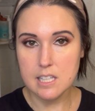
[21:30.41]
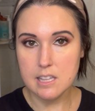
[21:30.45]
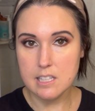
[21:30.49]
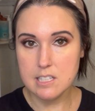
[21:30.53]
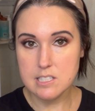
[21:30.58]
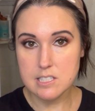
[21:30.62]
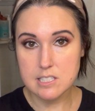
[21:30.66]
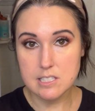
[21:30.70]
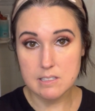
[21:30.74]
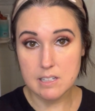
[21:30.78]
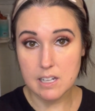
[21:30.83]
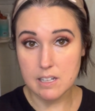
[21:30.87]

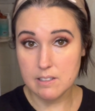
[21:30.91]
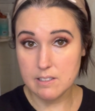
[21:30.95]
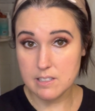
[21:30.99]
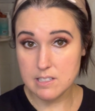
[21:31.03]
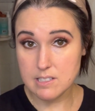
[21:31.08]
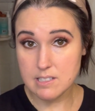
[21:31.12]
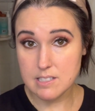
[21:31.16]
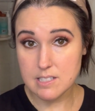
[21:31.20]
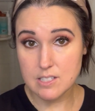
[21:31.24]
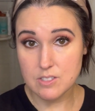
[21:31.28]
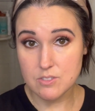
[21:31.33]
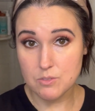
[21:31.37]
This
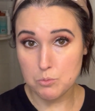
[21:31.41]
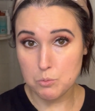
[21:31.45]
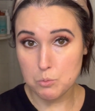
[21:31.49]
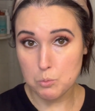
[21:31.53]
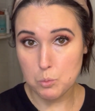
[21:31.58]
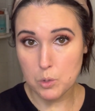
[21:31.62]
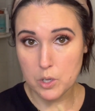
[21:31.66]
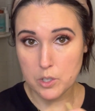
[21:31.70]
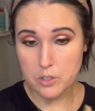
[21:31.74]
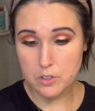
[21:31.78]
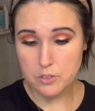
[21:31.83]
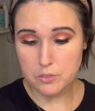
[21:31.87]
is
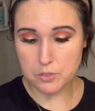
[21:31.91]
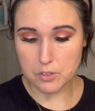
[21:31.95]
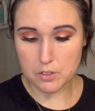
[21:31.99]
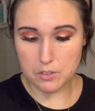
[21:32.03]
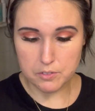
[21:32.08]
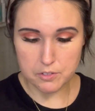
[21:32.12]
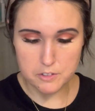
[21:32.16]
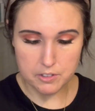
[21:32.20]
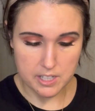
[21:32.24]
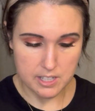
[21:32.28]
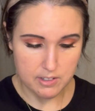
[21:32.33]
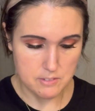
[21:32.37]
wonderful
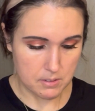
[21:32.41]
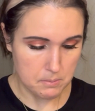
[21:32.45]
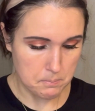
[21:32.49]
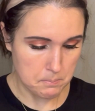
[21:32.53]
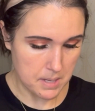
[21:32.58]
for even